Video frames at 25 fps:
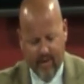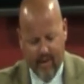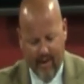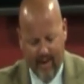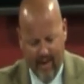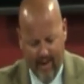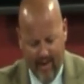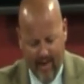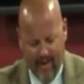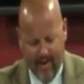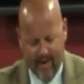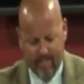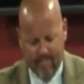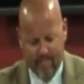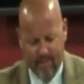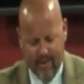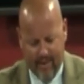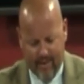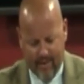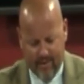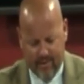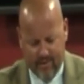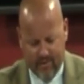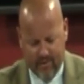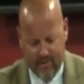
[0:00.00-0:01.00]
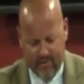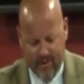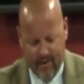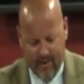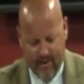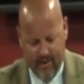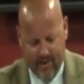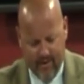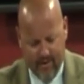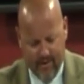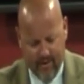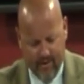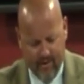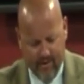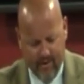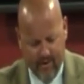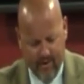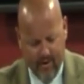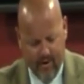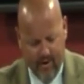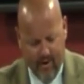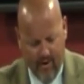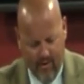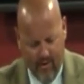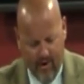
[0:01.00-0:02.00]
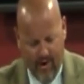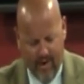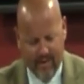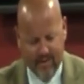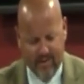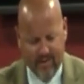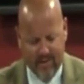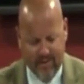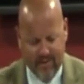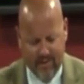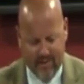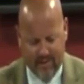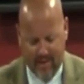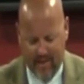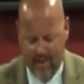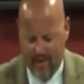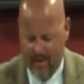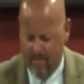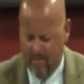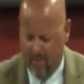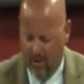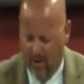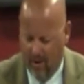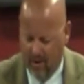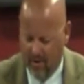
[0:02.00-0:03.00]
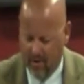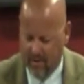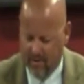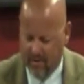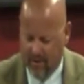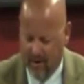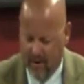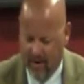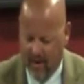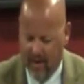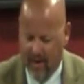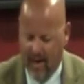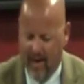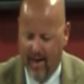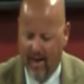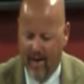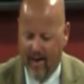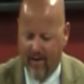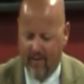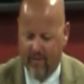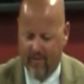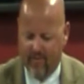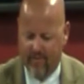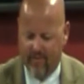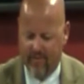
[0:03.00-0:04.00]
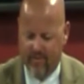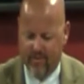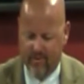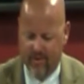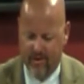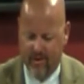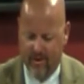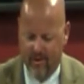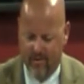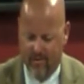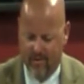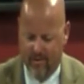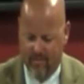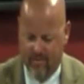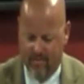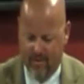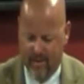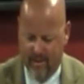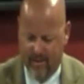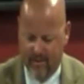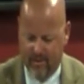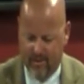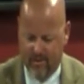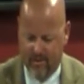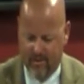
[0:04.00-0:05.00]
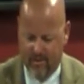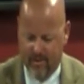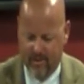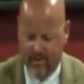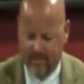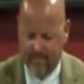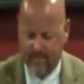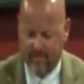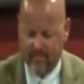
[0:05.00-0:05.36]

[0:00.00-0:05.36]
and ministry, or I should say part of the life of the ministry.